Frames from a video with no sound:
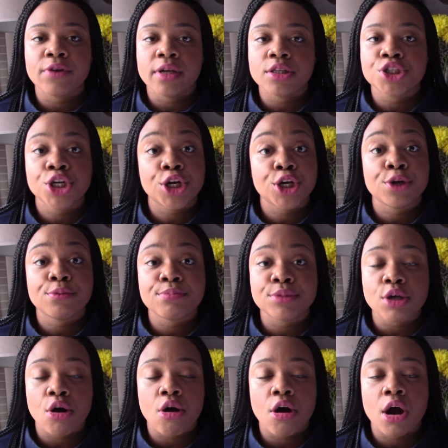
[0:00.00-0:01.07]
terms
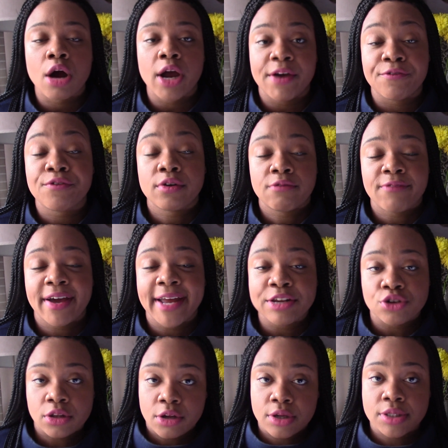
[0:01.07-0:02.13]
or for the
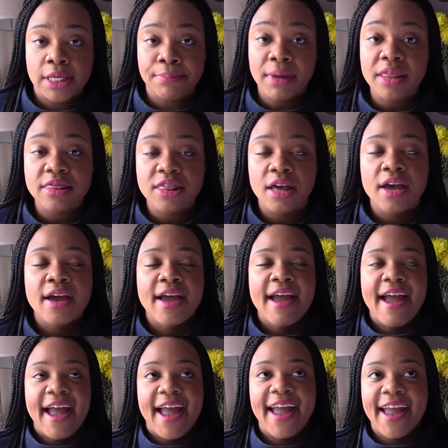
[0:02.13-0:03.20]
financial literacy month.
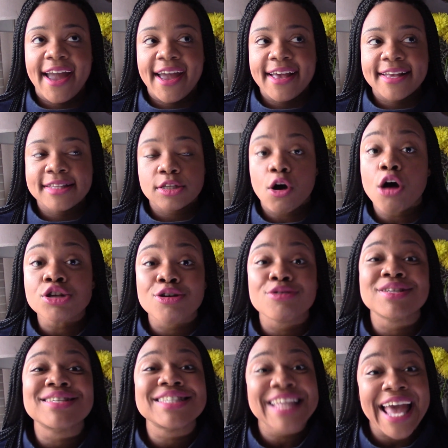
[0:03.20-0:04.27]
And also
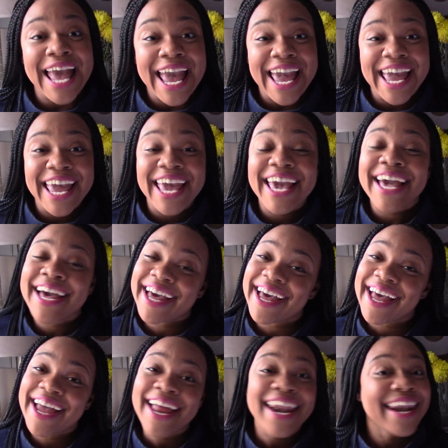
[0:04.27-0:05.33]
stay
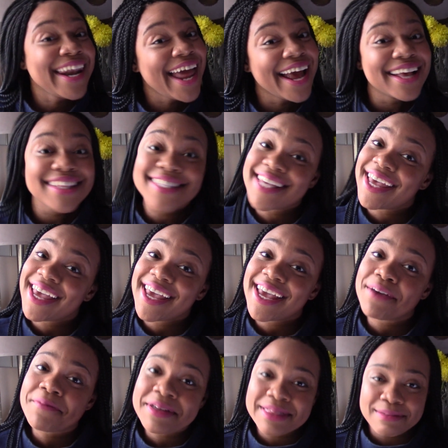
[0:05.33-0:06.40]

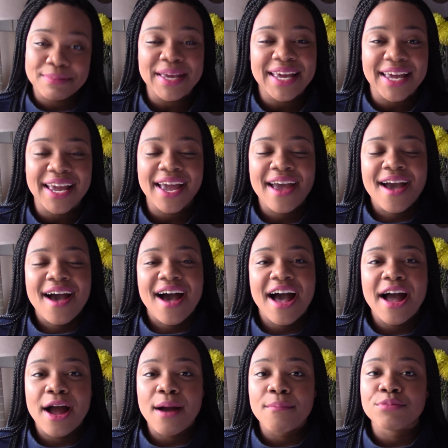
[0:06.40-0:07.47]
connected with me
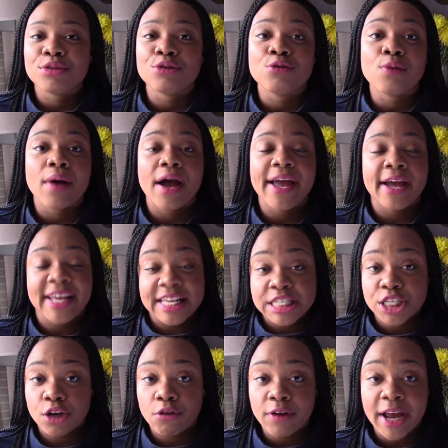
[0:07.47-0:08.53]
through
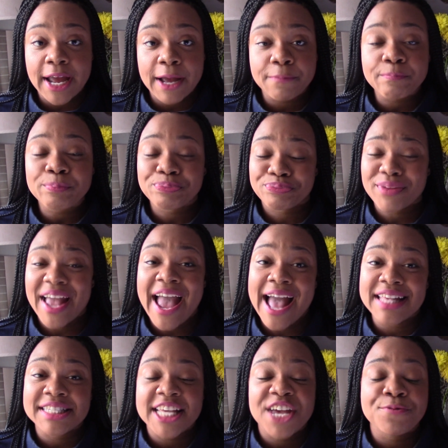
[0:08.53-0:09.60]
Instagram
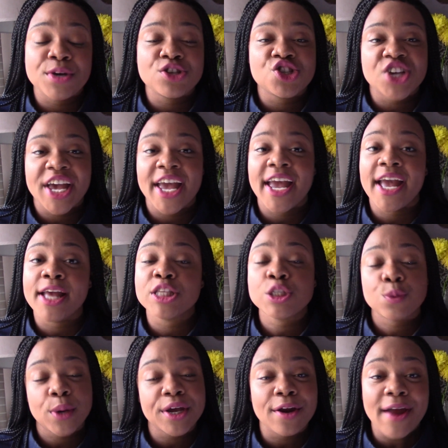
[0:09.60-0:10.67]
at Save with Shay,
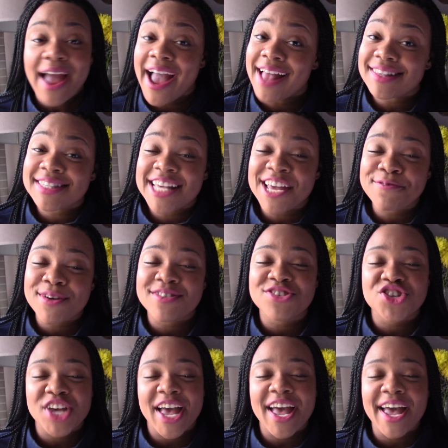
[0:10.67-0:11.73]
Twitter at Save with
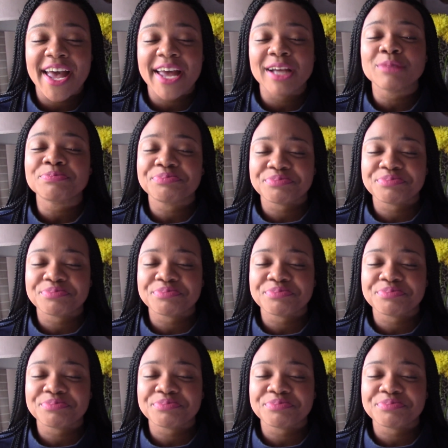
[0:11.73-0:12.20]
Shay,